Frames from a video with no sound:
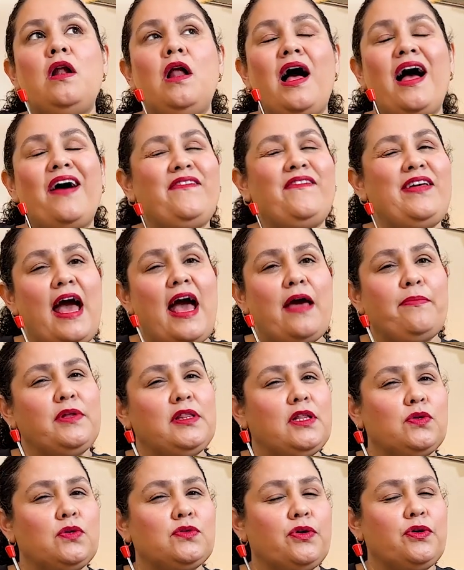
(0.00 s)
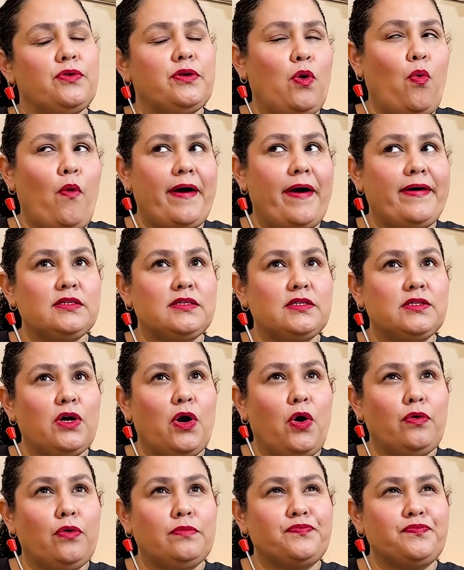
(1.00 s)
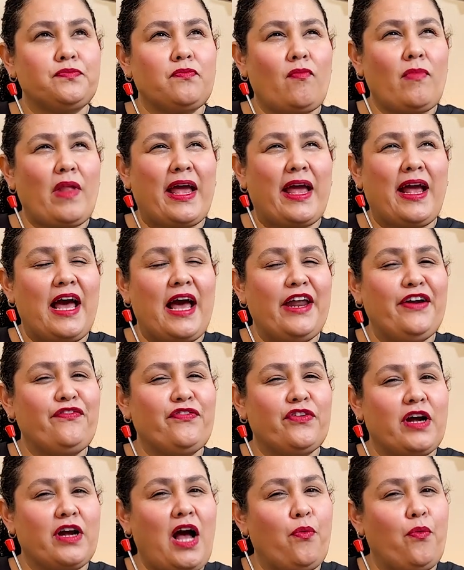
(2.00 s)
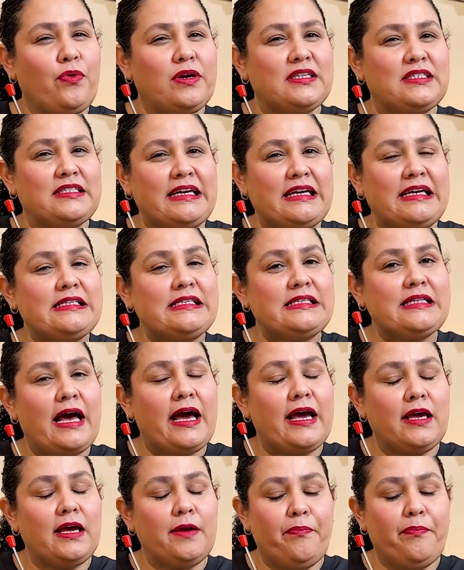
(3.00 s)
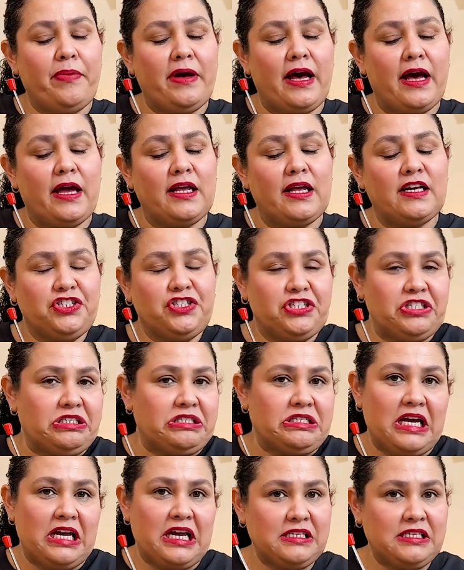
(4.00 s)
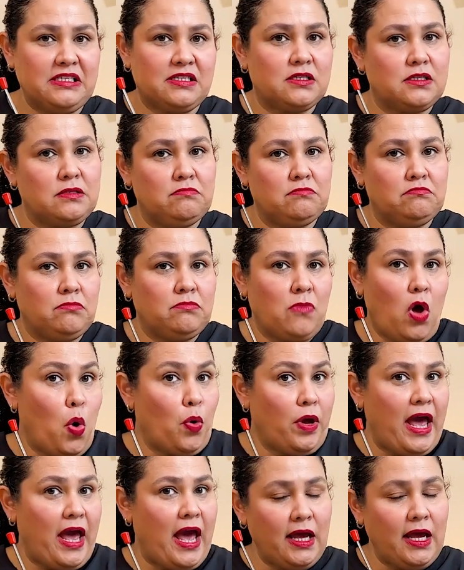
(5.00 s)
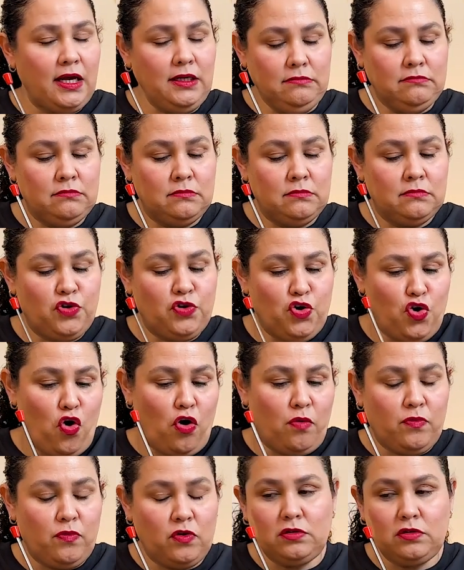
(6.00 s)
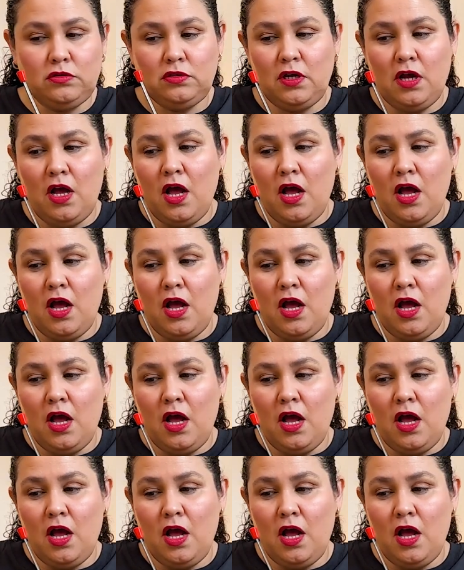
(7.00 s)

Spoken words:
I haven't had Melozio in a while, so I kind of forgot what it tastes like, but it just tastes okay, normal.